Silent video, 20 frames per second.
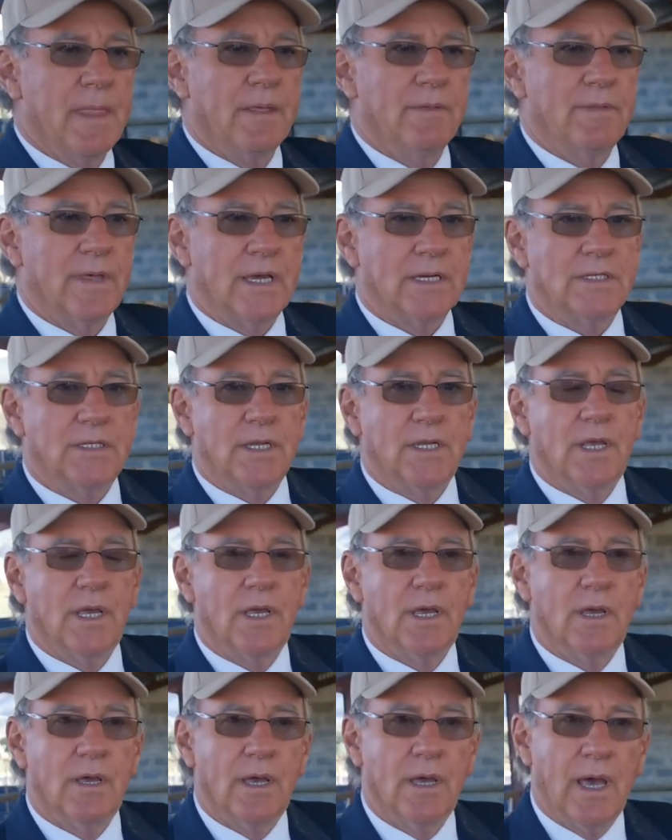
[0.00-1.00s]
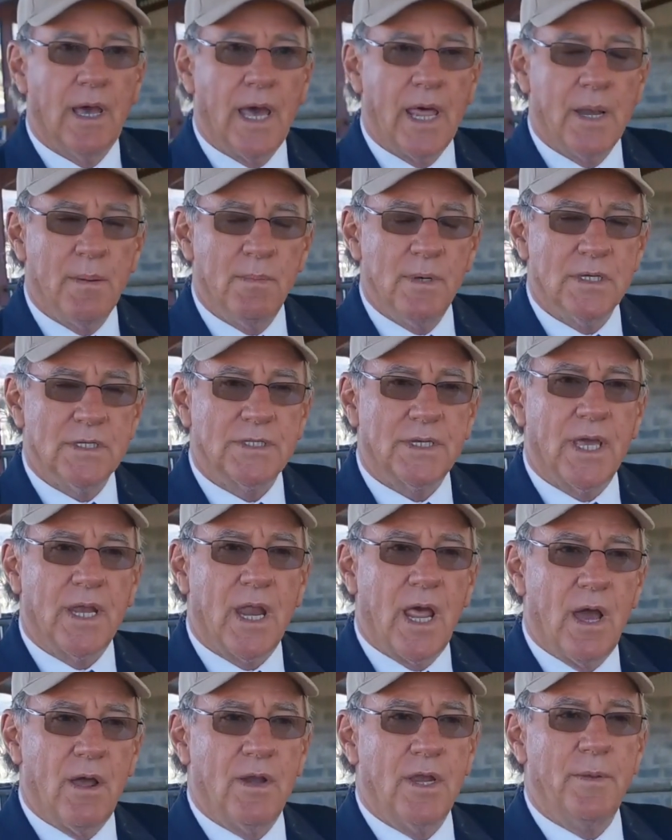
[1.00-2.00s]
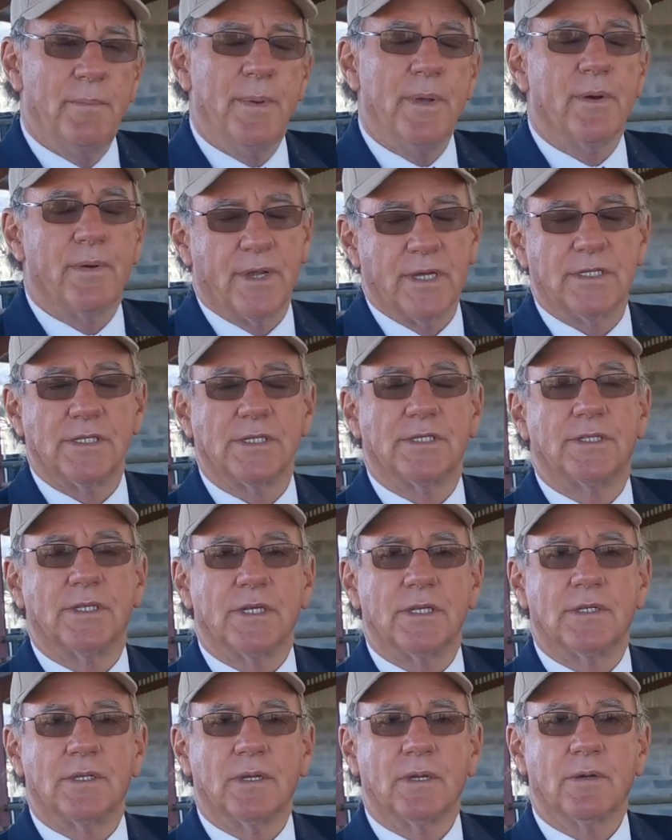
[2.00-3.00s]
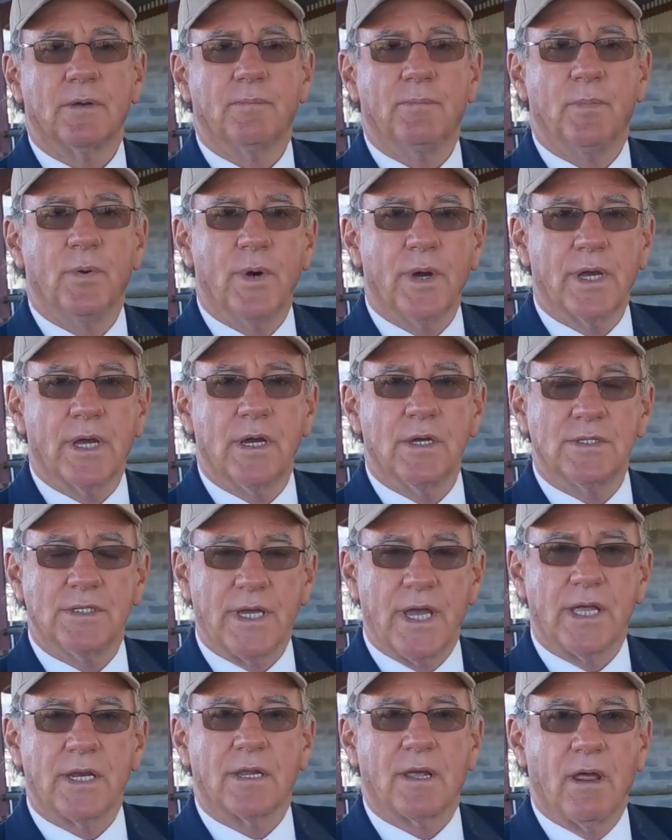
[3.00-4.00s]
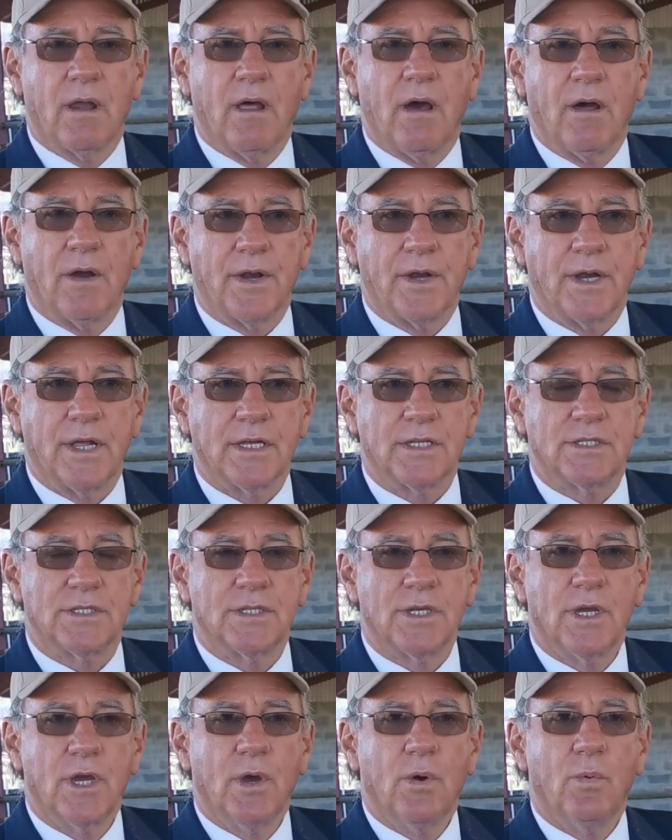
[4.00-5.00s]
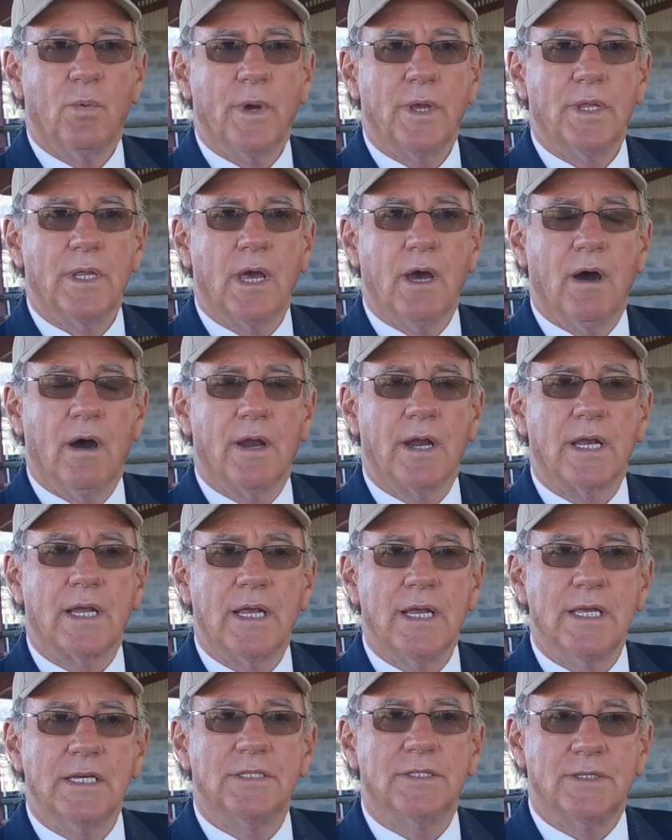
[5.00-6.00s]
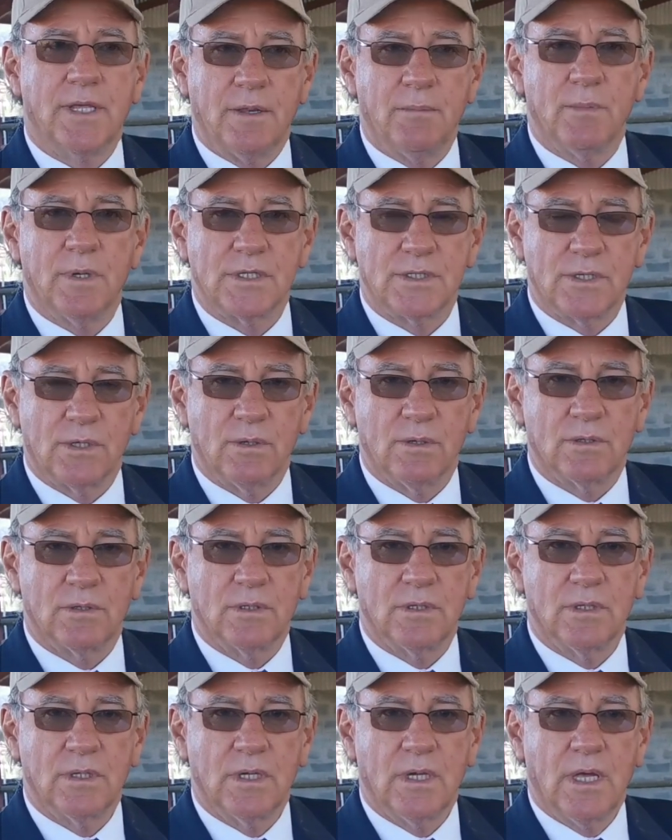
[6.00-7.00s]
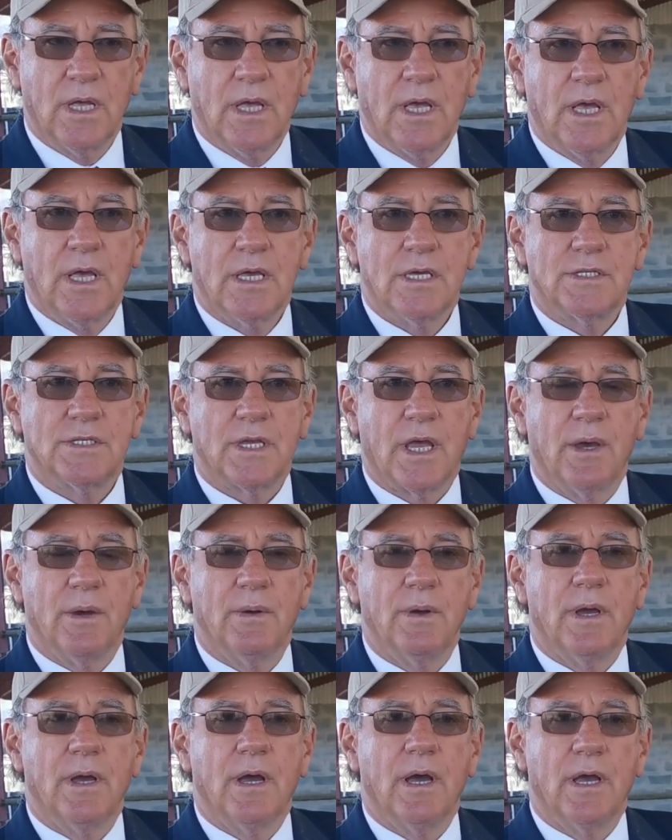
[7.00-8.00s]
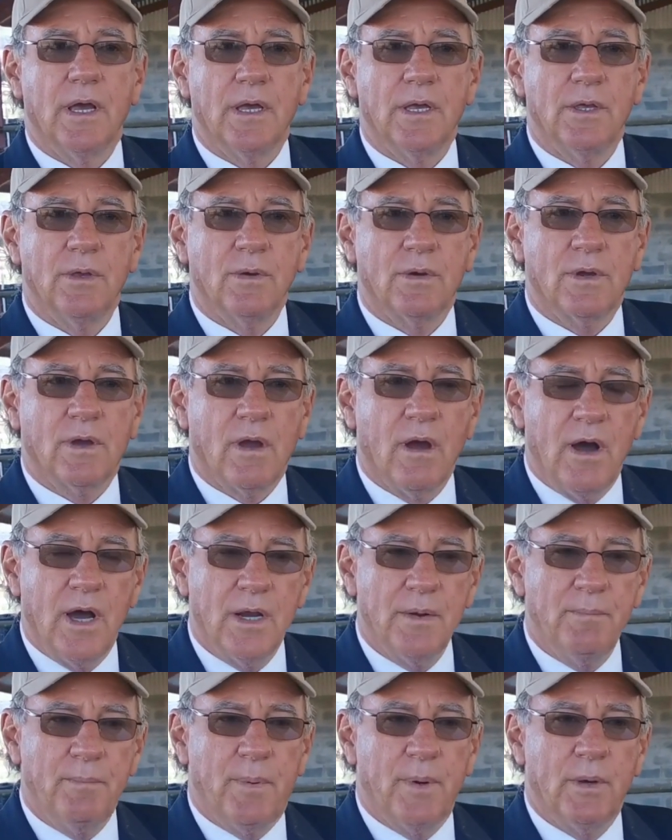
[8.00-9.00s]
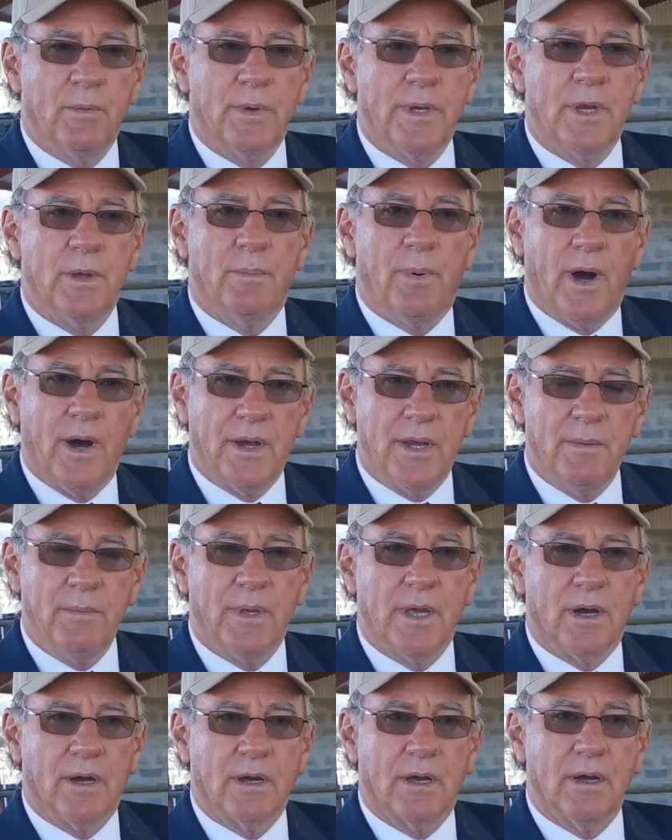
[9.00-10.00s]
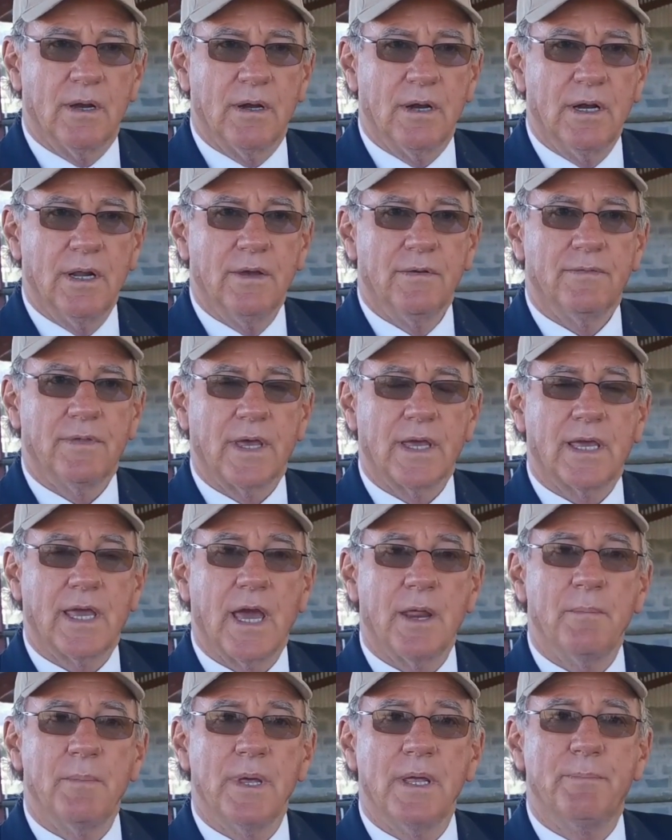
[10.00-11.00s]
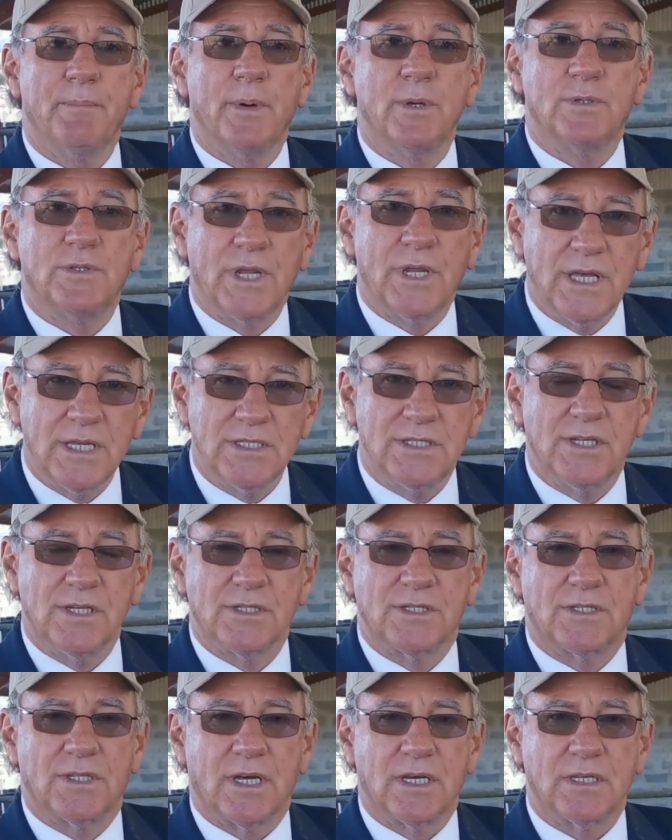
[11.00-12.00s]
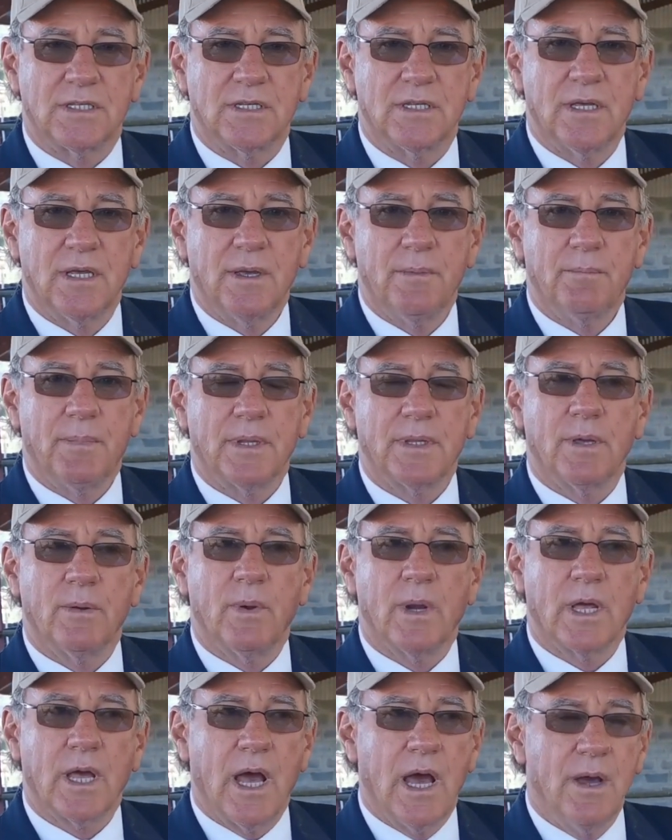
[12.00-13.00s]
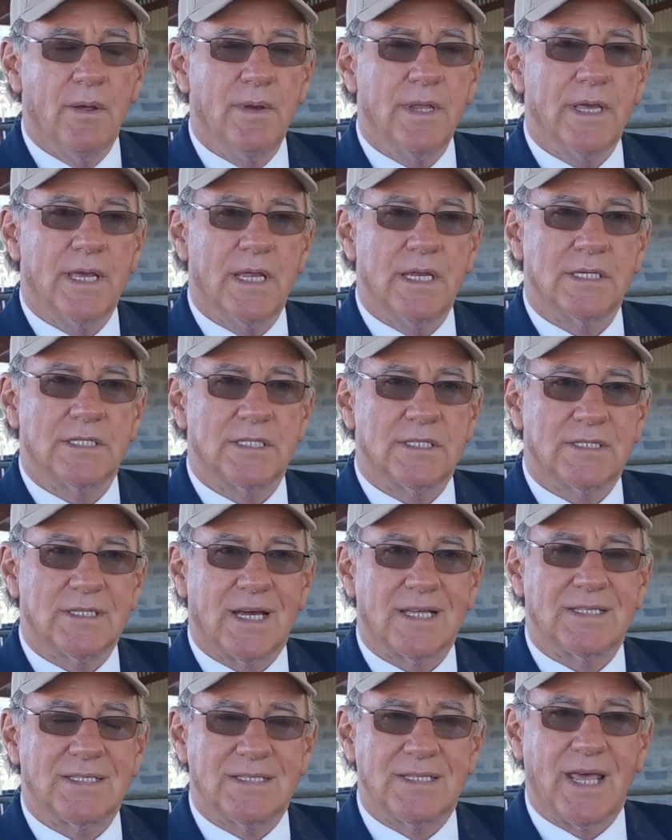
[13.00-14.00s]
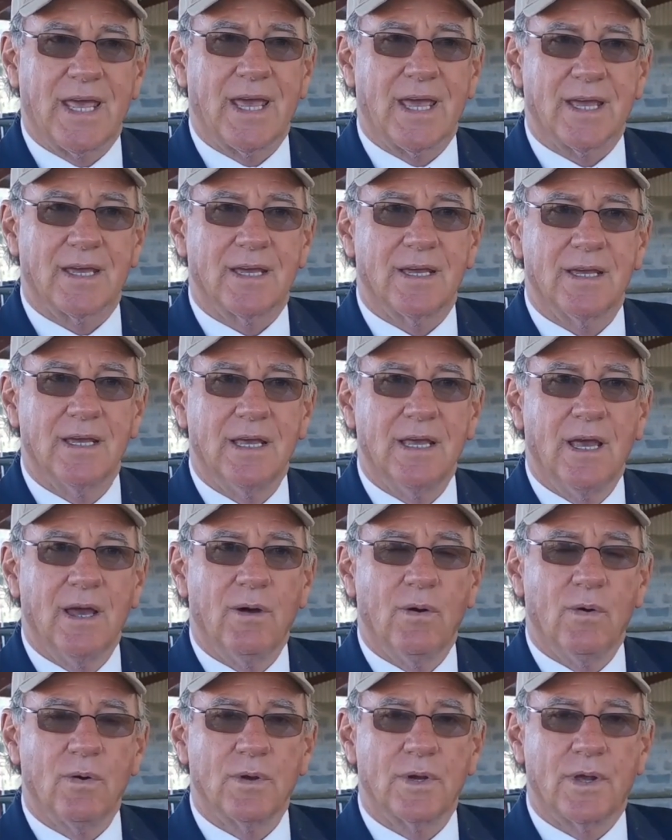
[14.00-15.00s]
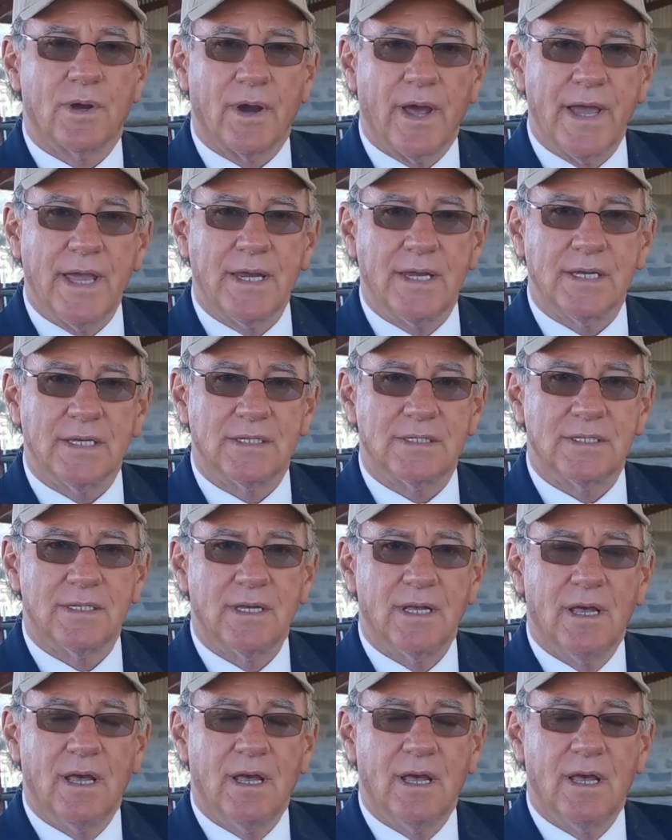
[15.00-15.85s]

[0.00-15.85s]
that animals can only be registered, Boer Goats and Kalahari Reds, when they are at least 10 months old. So you can't, when you buy them younger, they can be potential stud, but they will only get a stud tag or graded